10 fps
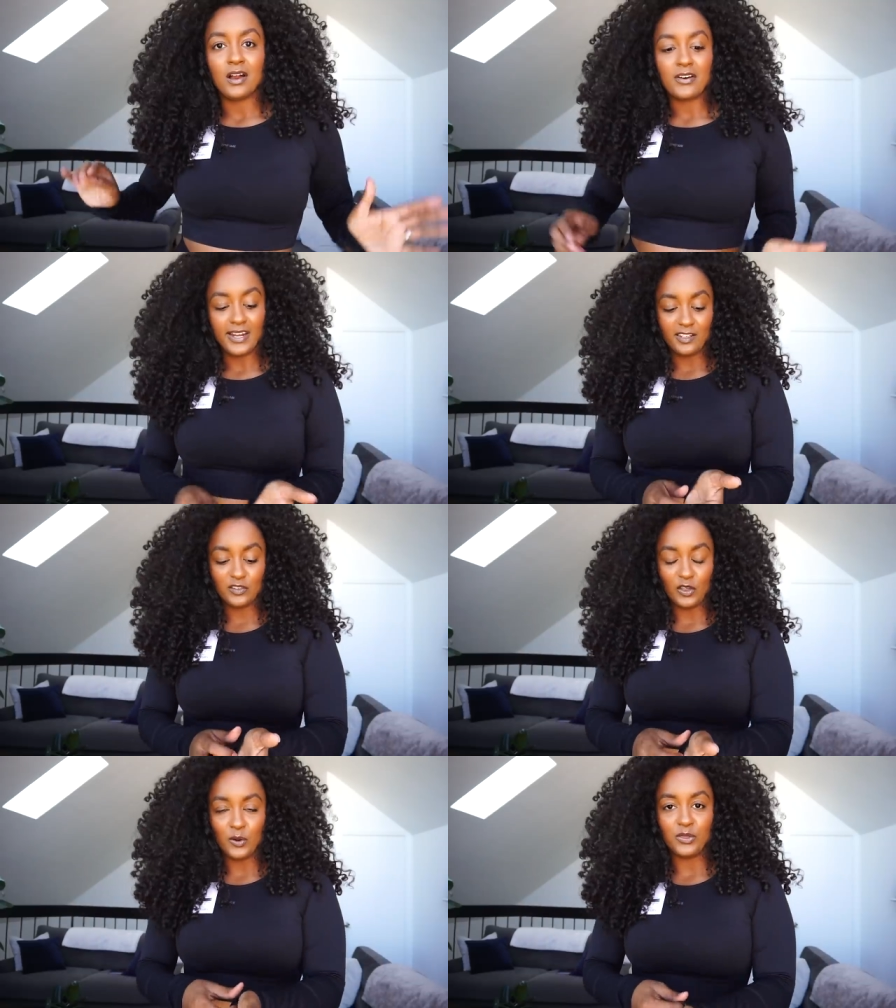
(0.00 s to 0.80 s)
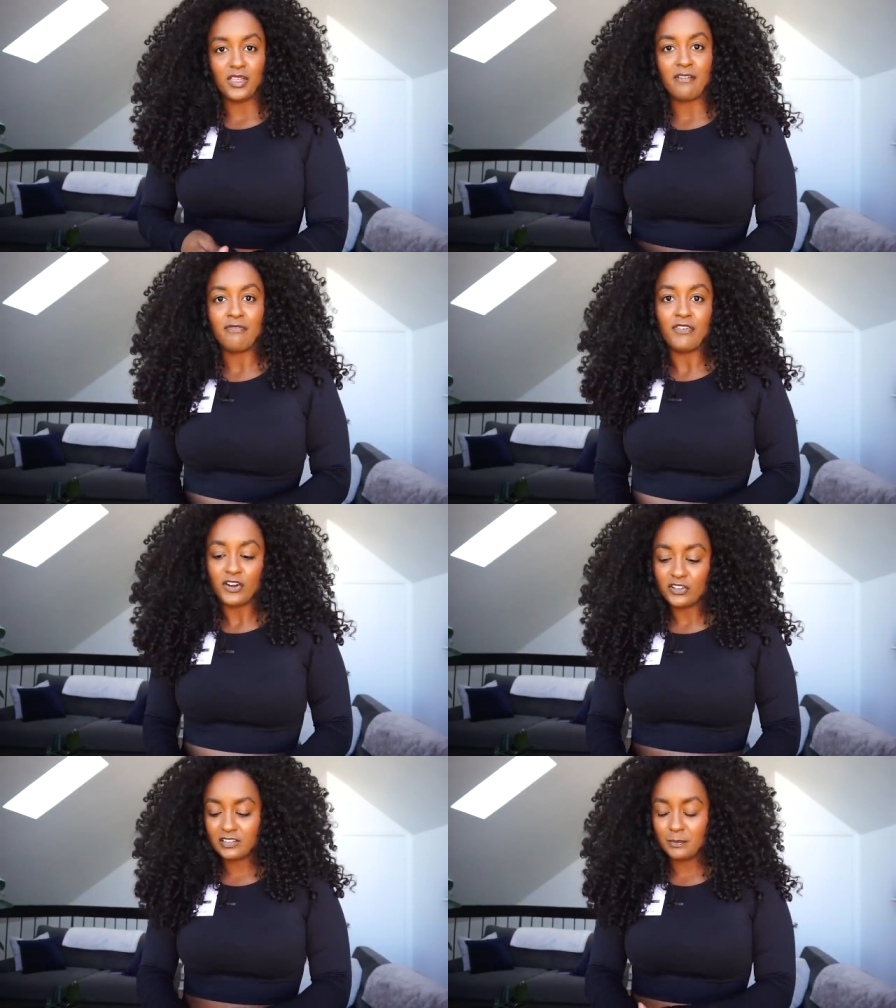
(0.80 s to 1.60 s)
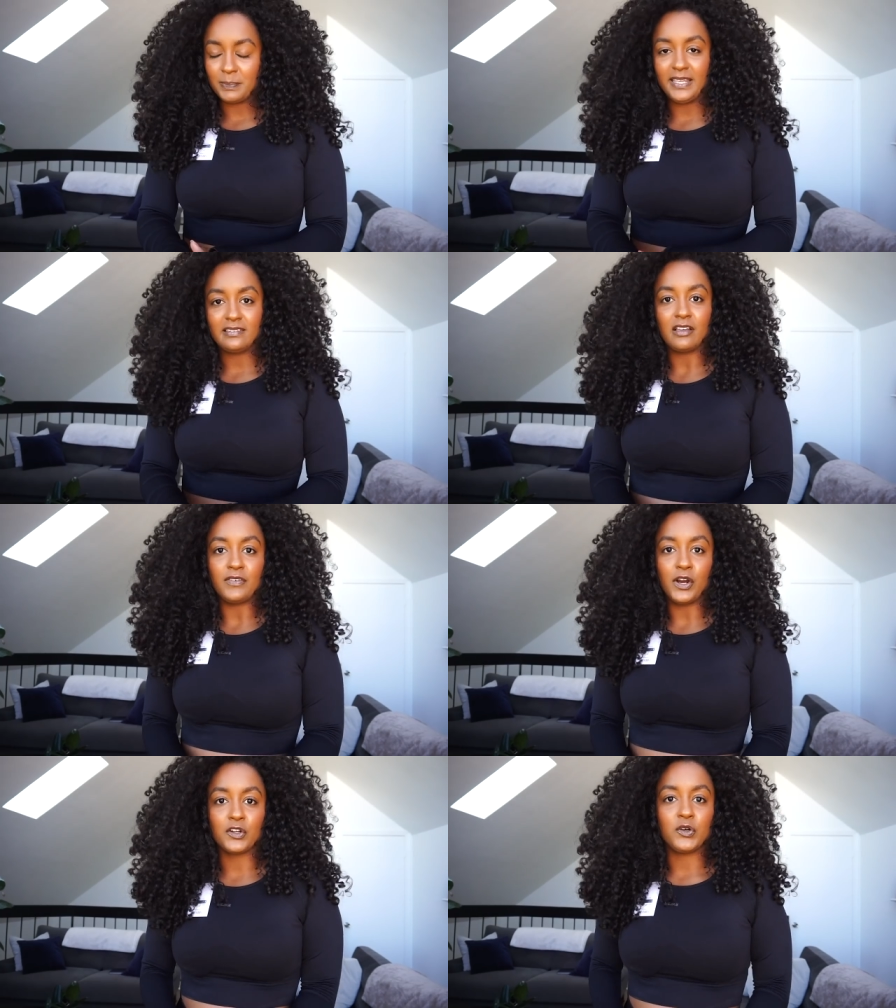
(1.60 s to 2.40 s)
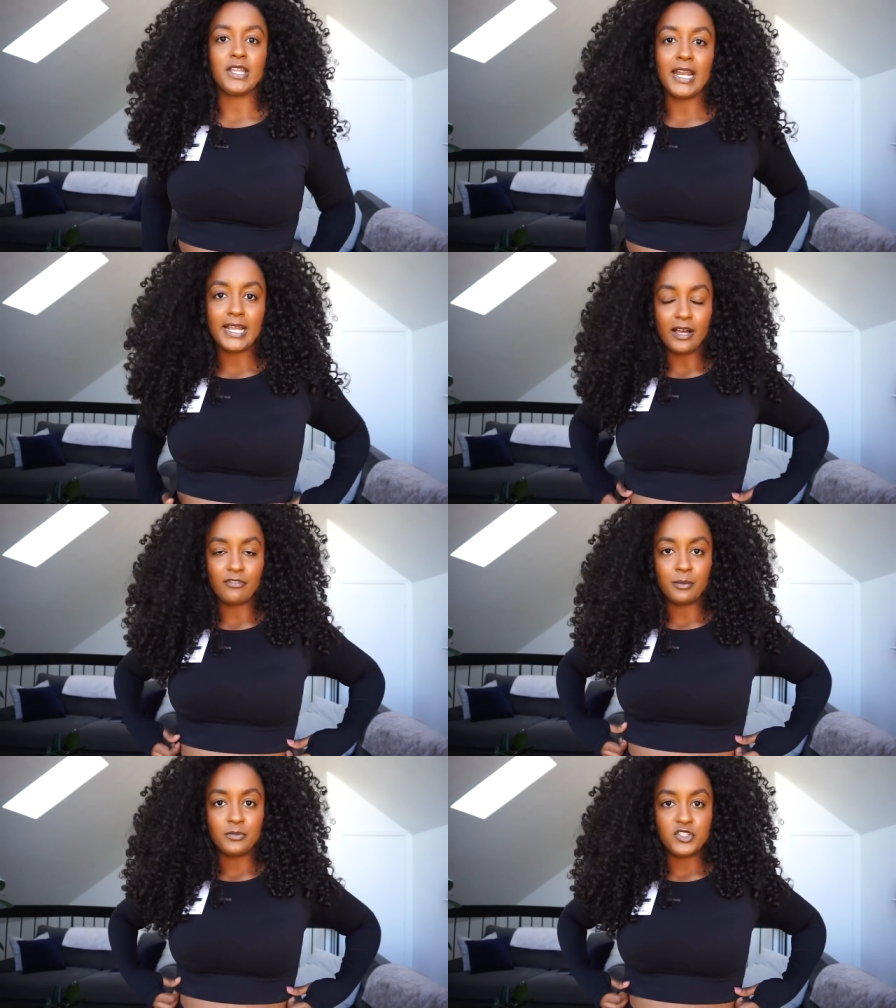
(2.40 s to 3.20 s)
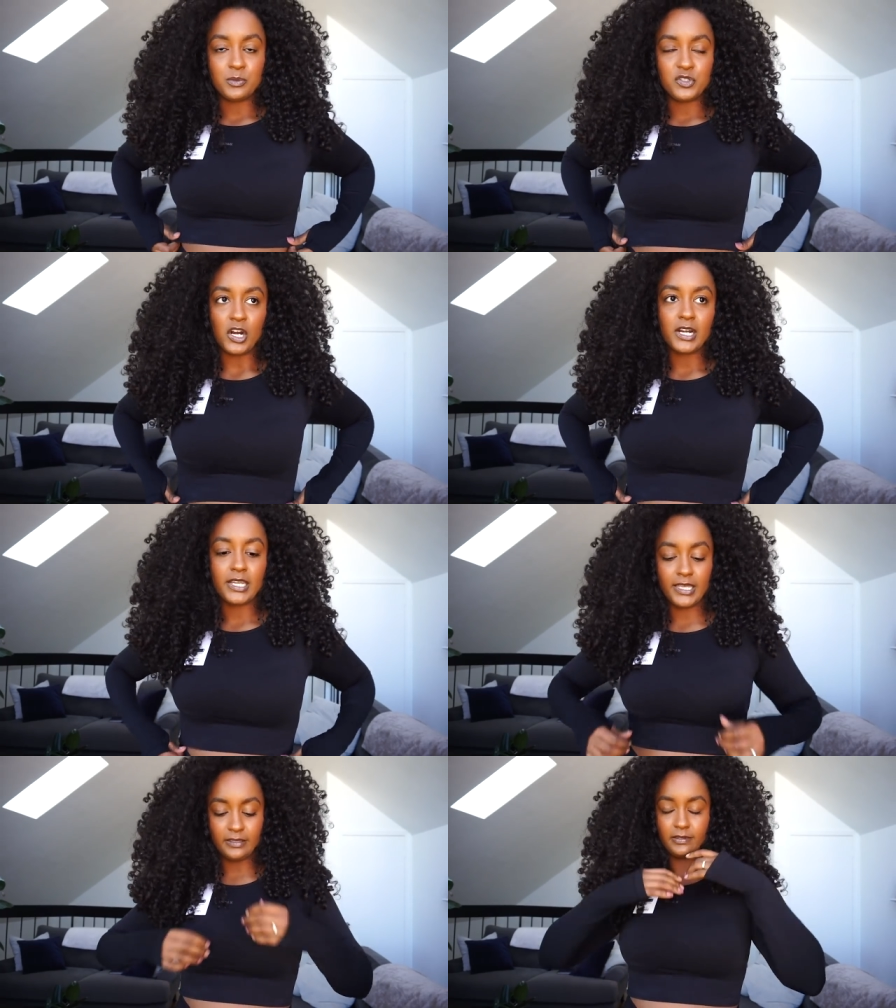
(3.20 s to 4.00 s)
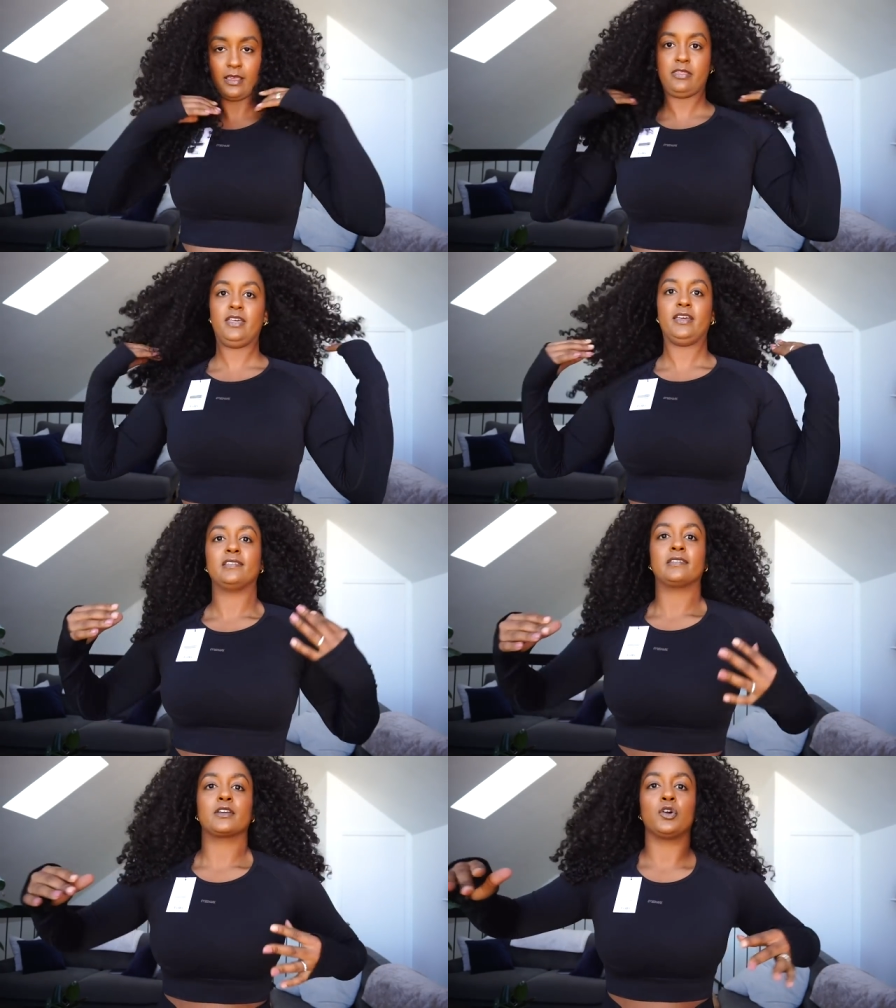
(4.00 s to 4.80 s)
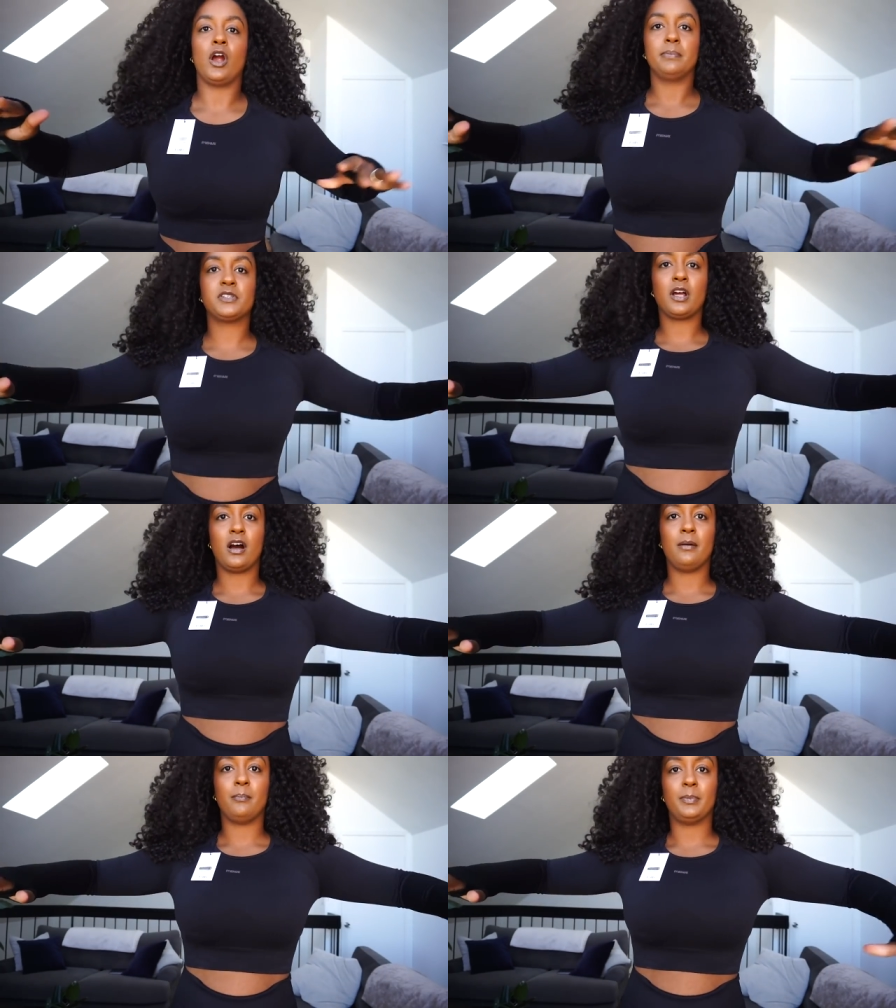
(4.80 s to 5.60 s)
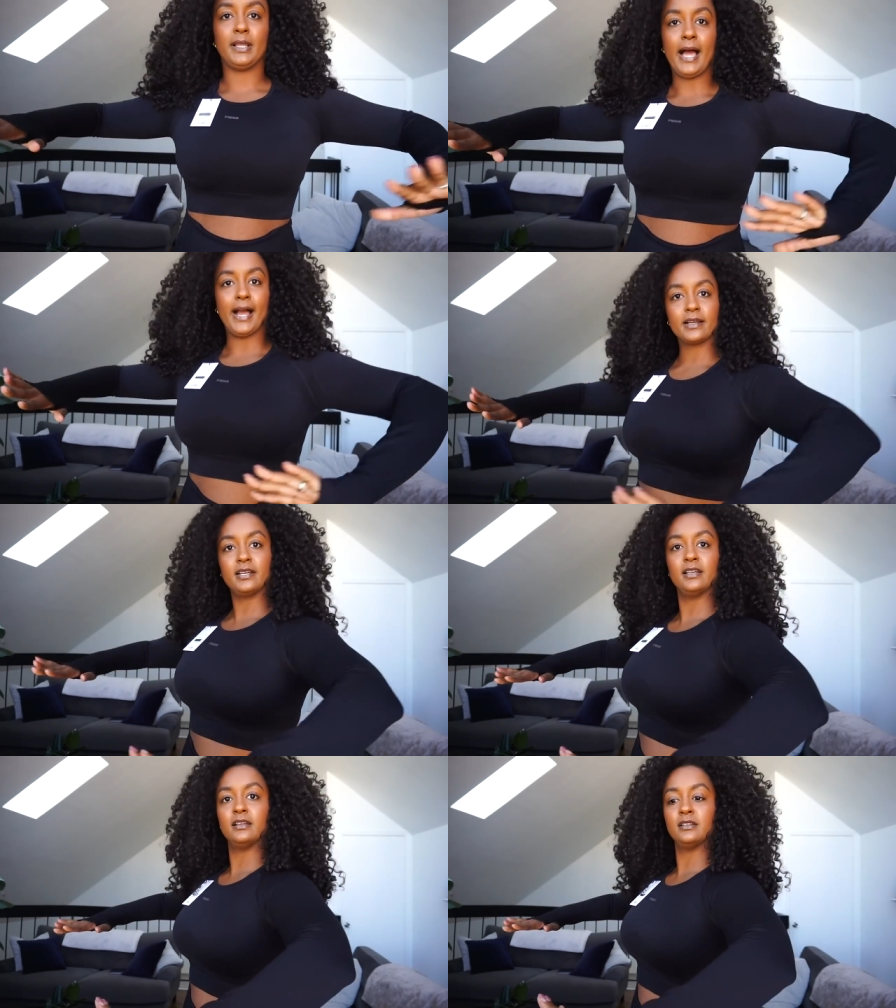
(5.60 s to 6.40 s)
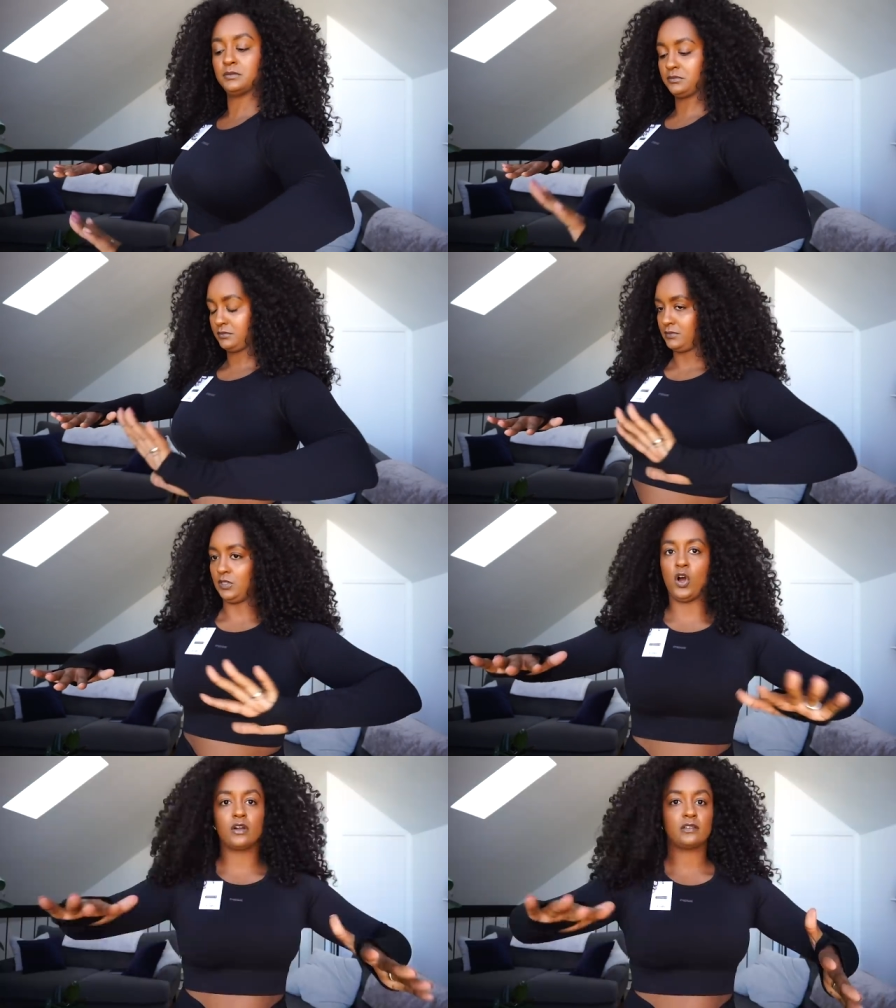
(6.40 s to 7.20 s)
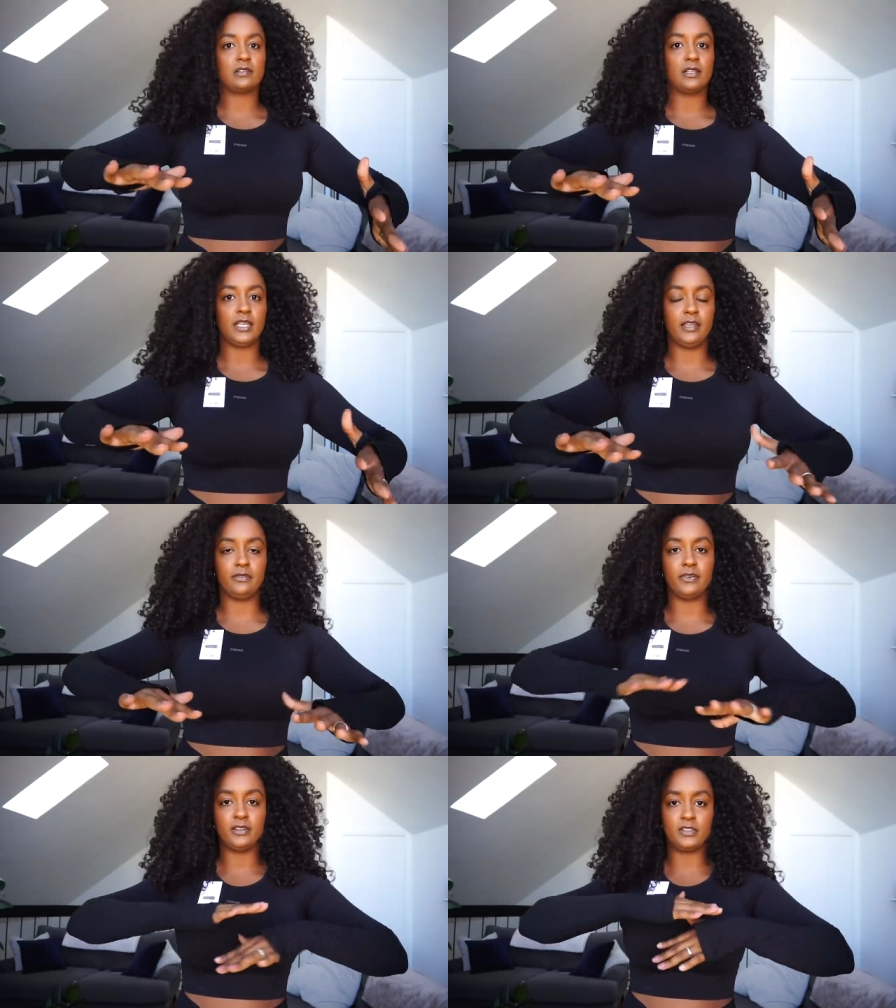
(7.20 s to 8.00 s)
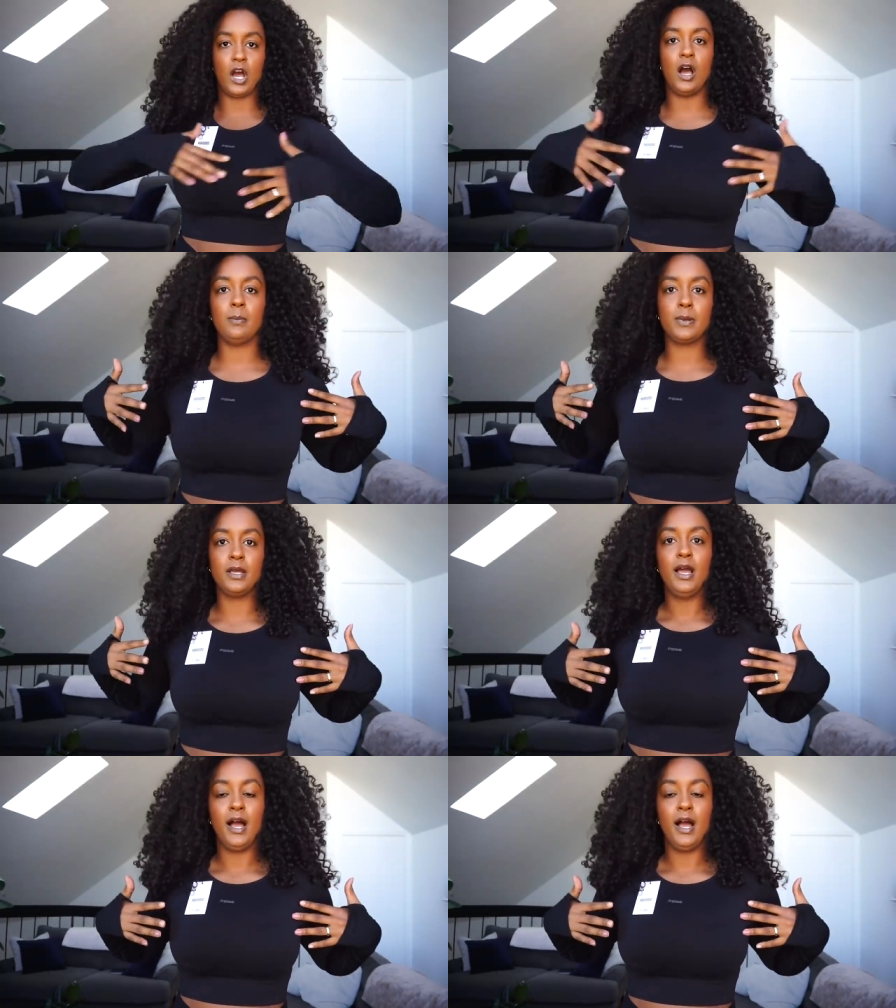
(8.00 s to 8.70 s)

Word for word: All right, so the first piece of article that I got from Gymshark is this crop top, black, long sleeve top.